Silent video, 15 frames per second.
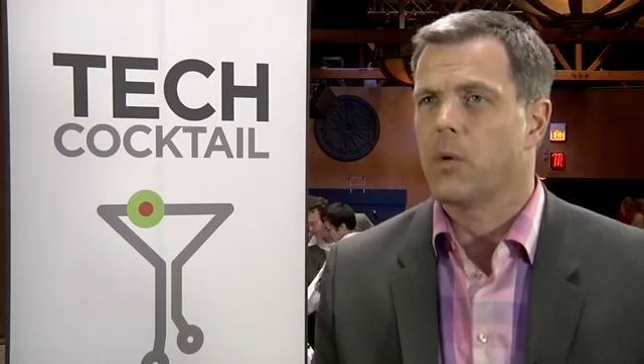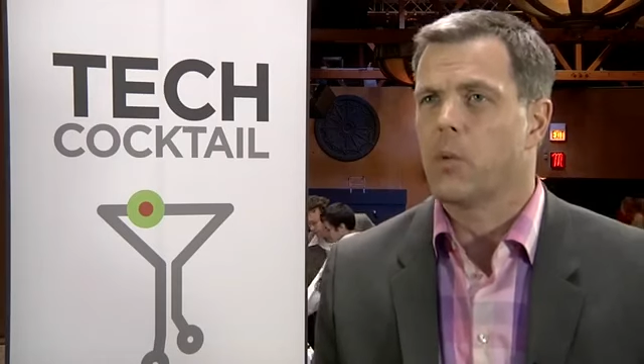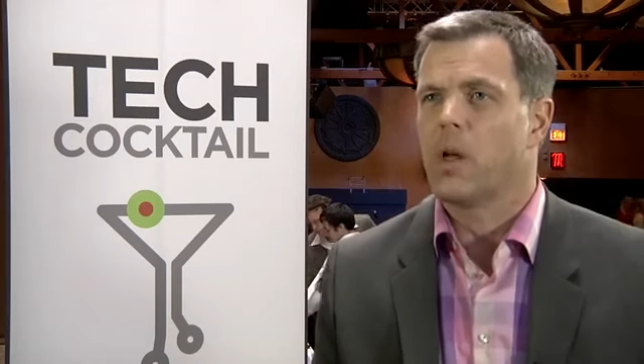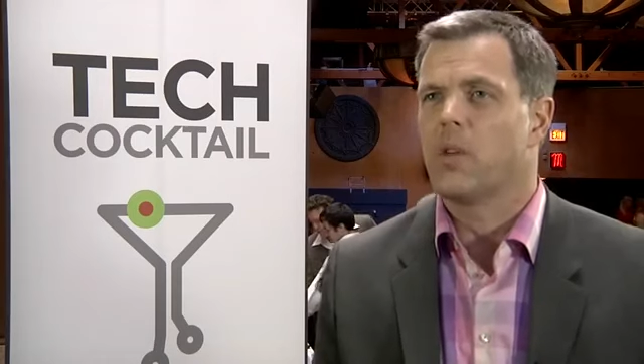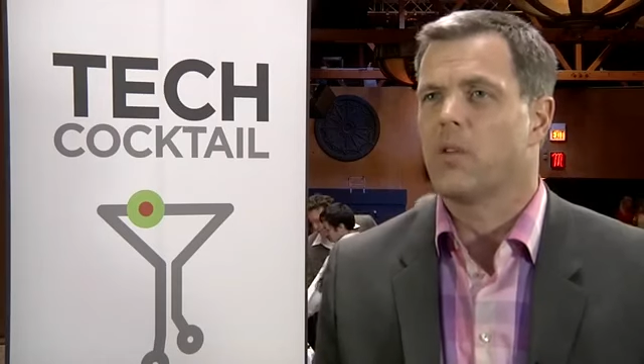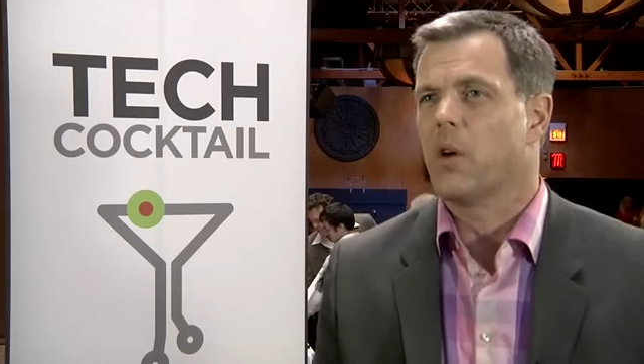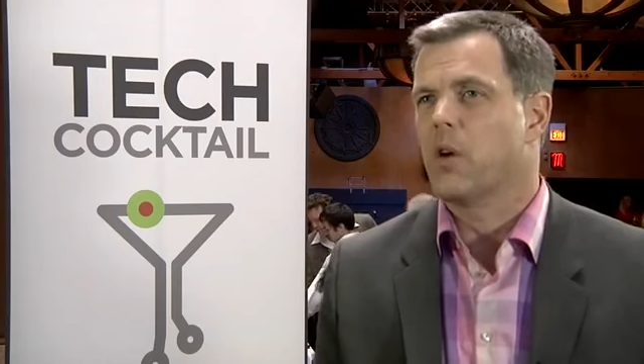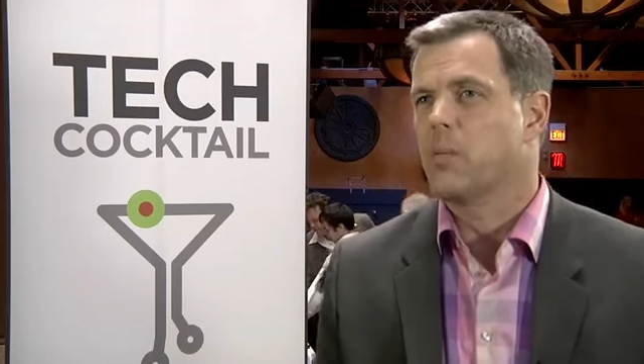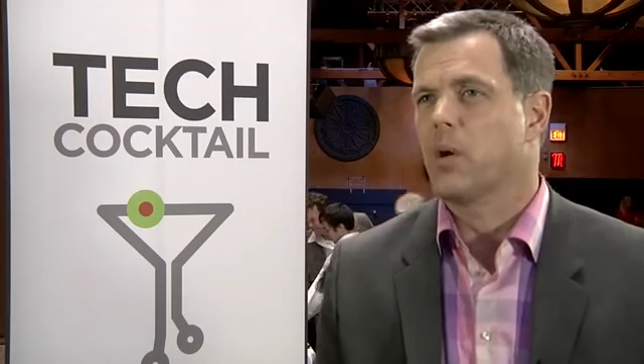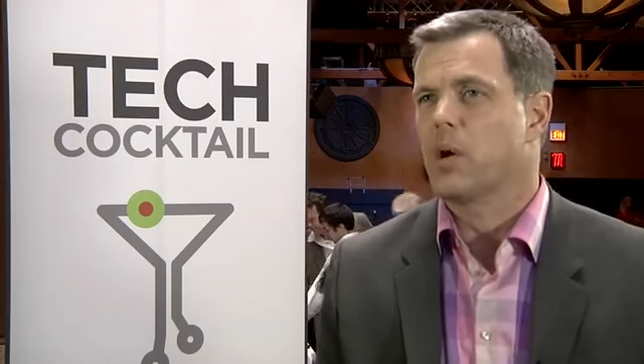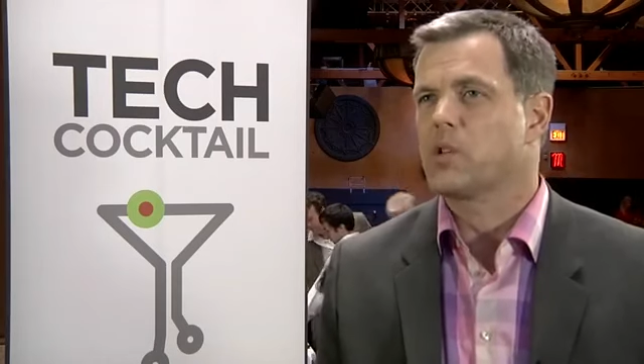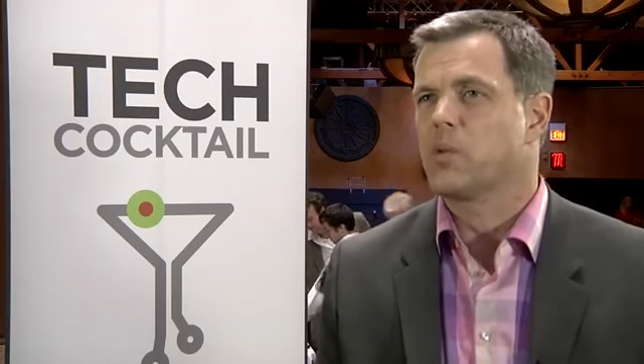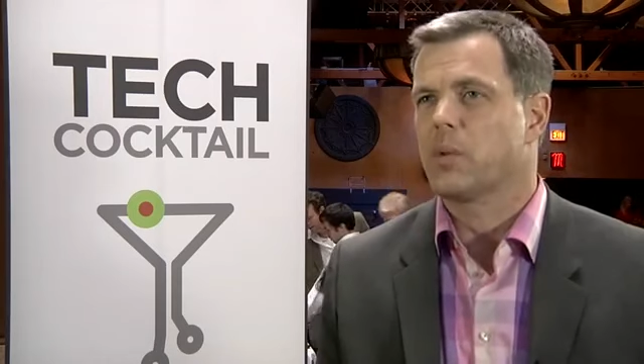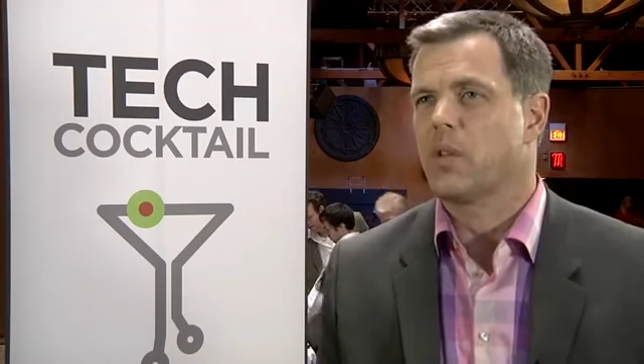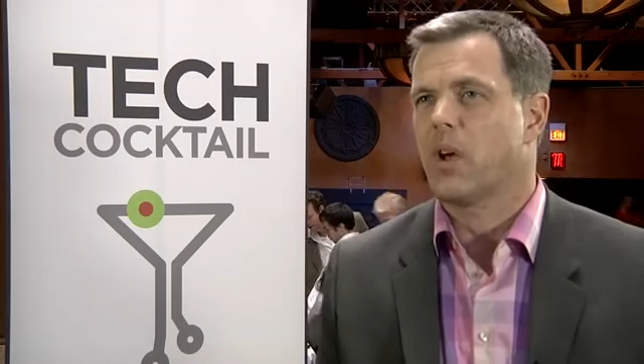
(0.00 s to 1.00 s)
the way they're very
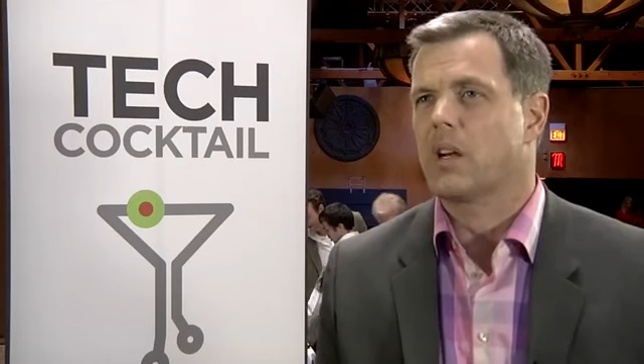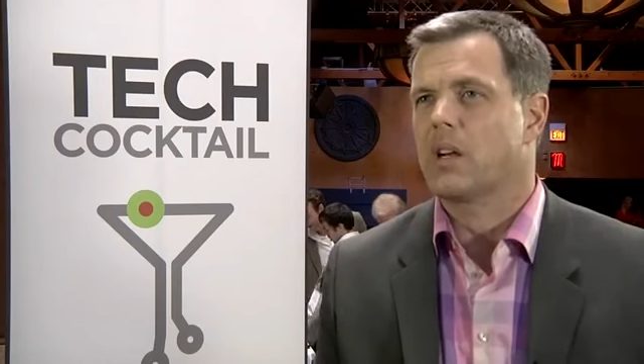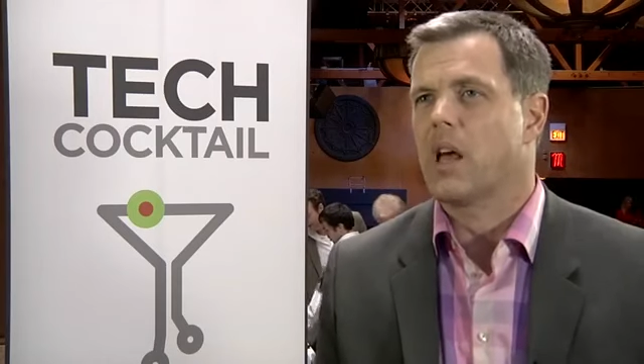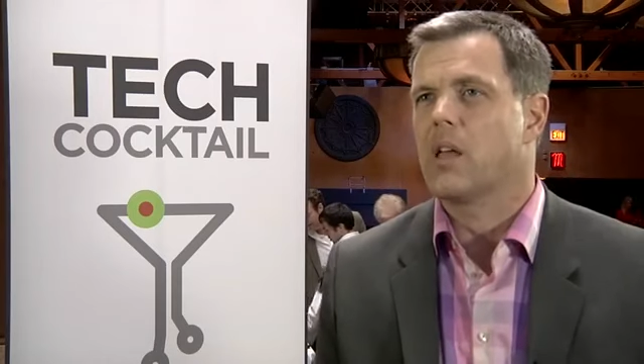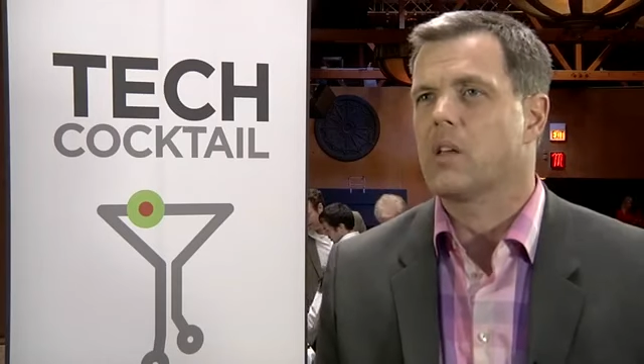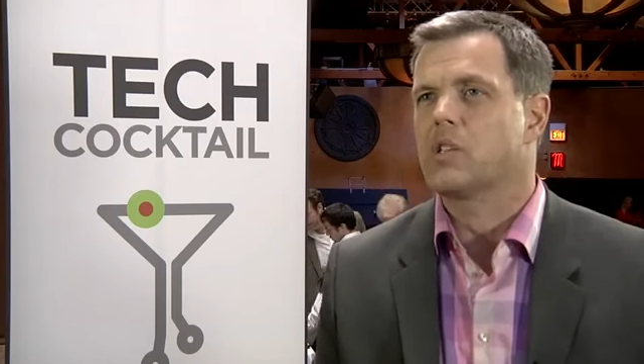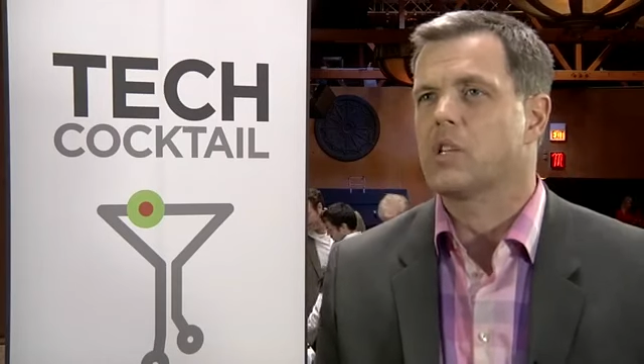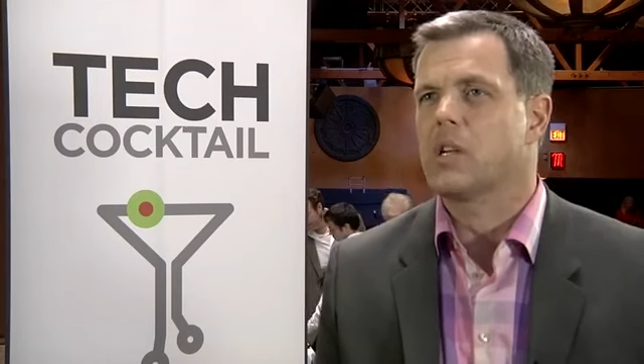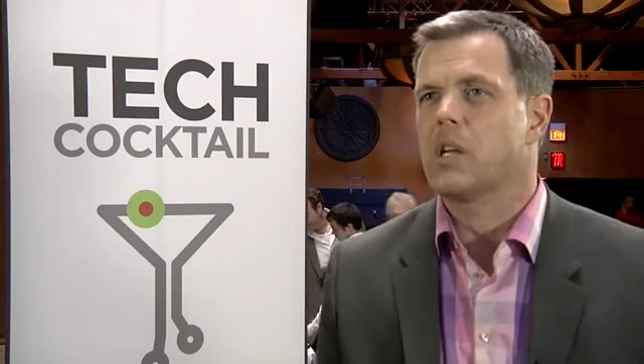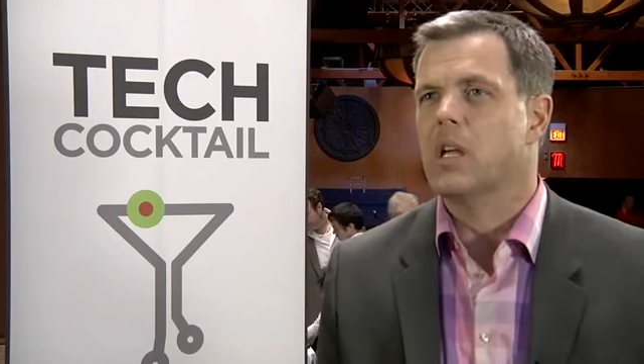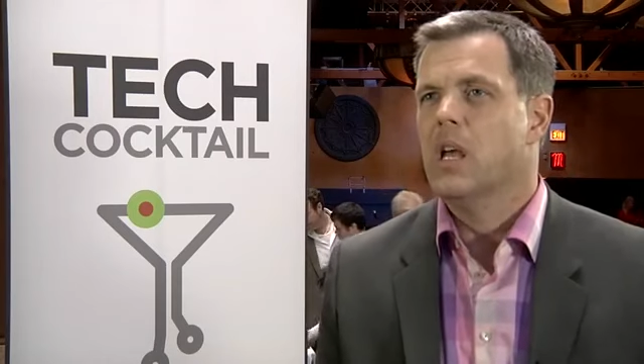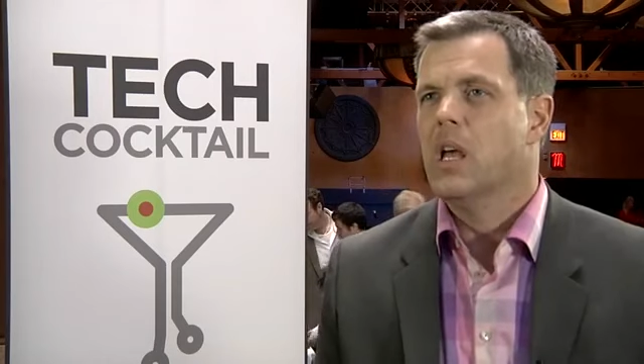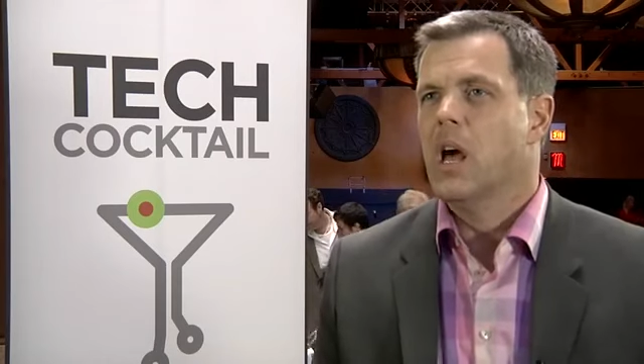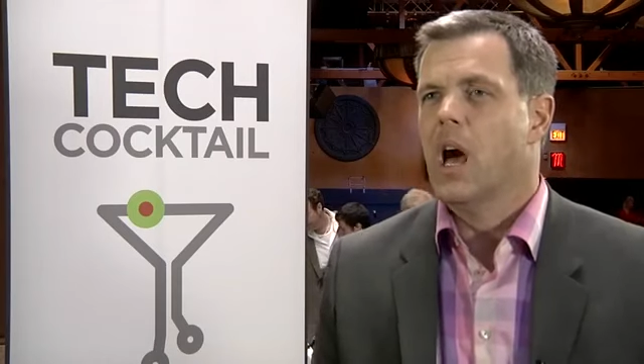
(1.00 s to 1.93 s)
progressive with technology.